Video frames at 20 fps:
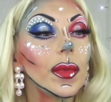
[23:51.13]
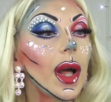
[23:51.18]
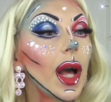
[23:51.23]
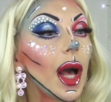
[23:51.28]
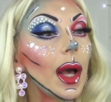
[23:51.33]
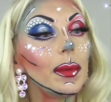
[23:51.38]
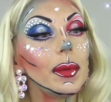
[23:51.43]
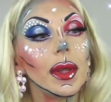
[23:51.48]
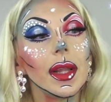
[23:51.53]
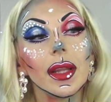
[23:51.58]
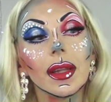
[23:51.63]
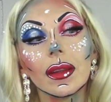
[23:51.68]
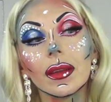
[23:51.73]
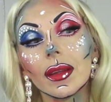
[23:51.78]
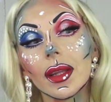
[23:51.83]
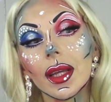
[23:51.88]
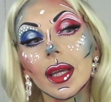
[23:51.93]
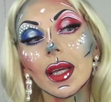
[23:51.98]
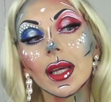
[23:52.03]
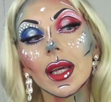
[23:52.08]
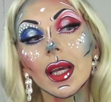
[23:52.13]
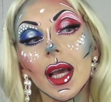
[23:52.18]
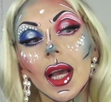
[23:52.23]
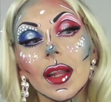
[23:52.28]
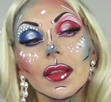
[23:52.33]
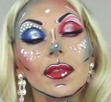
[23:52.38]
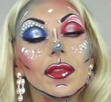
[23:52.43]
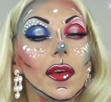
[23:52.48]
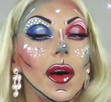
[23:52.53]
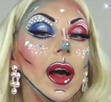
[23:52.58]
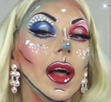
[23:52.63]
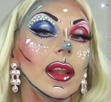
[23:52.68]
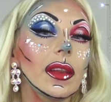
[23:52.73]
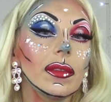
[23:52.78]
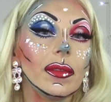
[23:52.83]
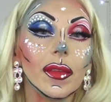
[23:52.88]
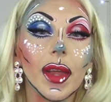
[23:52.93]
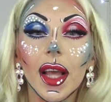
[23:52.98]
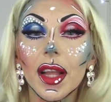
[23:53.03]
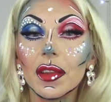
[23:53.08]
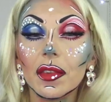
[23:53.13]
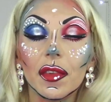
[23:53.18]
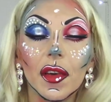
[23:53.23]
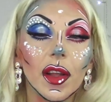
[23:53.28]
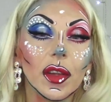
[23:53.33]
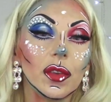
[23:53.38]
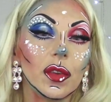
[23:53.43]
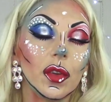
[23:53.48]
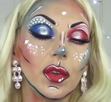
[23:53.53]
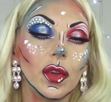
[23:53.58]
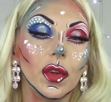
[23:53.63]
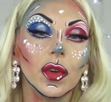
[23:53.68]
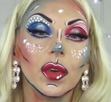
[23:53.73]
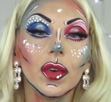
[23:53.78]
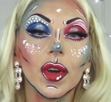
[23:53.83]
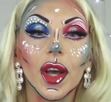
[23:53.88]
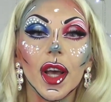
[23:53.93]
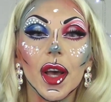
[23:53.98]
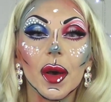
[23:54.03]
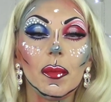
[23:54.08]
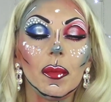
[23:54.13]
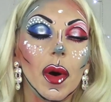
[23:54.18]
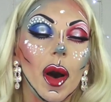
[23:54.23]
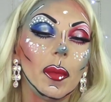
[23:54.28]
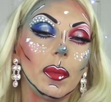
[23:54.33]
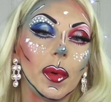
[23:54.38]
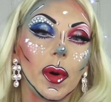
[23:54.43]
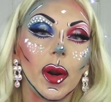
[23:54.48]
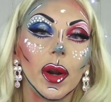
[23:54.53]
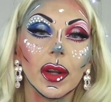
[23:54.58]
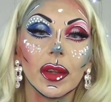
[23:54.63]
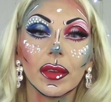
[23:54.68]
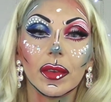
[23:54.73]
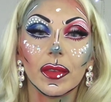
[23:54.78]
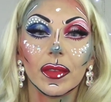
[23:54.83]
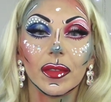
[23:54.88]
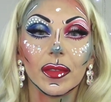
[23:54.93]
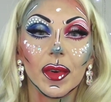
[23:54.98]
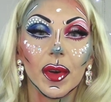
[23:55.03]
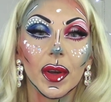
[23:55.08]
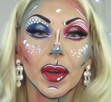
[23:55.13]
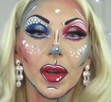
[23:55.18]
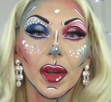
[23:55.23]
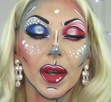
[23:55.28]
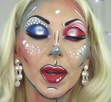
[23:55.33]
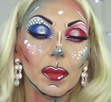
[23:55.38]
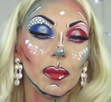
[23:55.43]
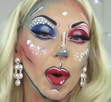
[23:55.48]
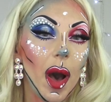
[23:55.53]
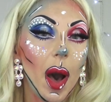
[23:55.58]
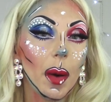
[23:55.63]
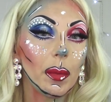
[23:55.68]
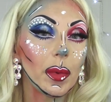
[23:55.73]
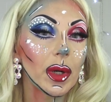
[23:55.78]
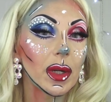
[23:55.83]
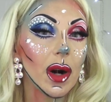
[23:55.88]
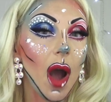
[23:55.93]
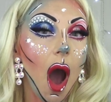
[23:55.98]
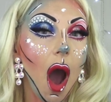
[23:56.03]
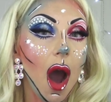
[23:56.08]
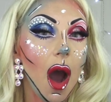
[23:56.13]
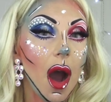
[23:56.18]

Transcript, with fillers: I mean, it's fun, it's fun to do. Pop art. Pop.